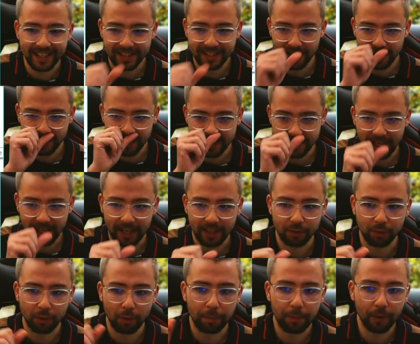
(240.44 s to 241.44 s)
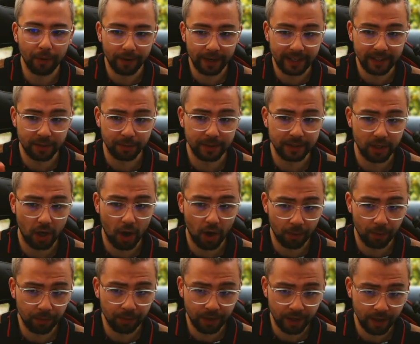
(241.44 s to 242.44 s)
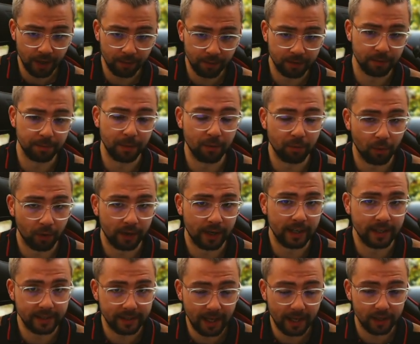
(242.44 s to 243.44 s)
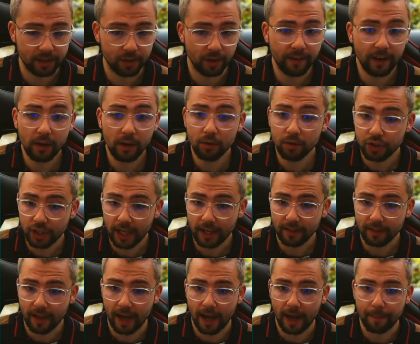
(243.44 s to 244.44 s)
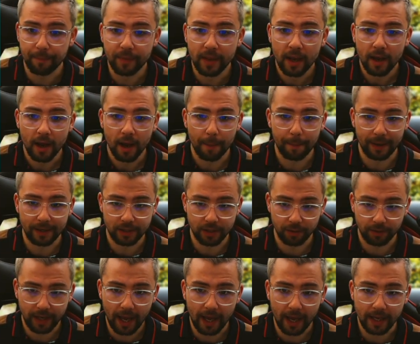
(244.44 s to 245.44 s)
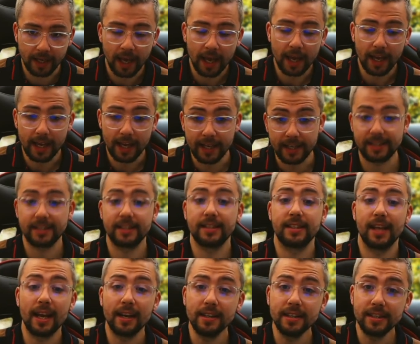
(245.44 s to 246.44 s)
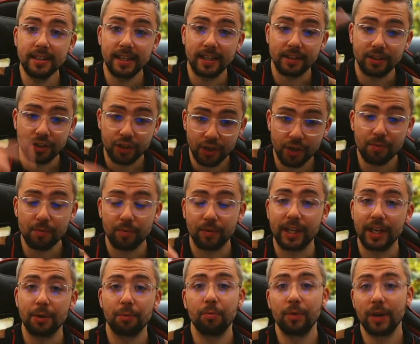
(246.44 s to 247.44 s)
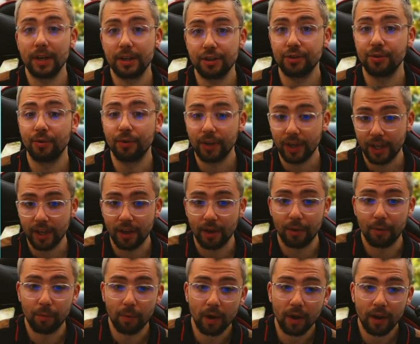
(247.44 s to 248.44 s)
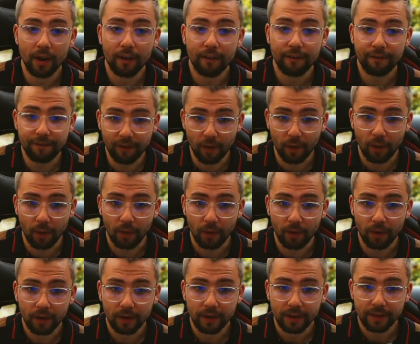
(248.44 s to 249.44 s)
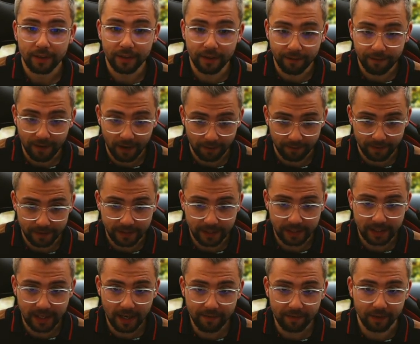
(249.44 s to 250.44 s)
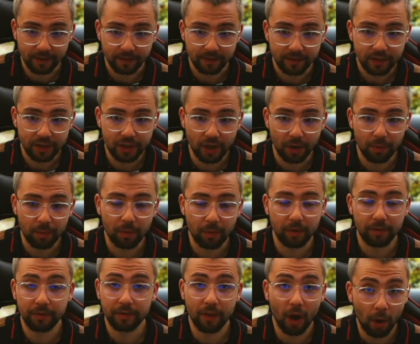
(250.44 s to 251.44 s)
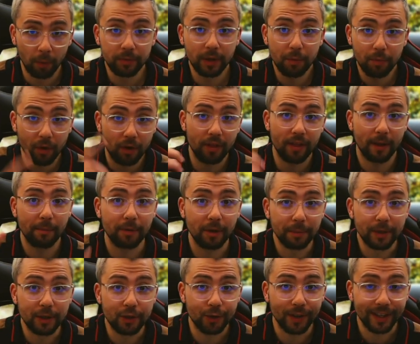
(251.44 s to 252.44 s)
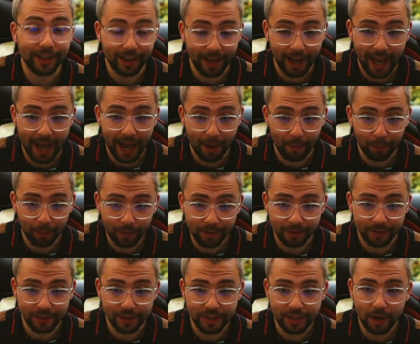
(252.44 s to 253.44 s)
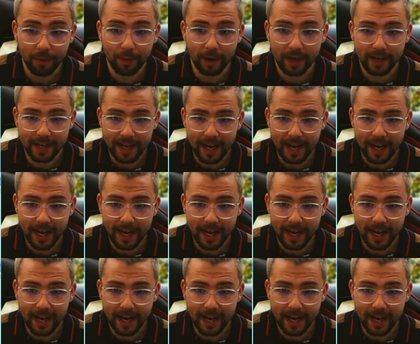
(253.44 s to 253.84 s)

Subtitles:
this, this action will put into its own queue to be run instead. So if I uncheck that and press OK, it sends it to the original queue for the Final Fantasy 7. So only one of them can be triggered at once. So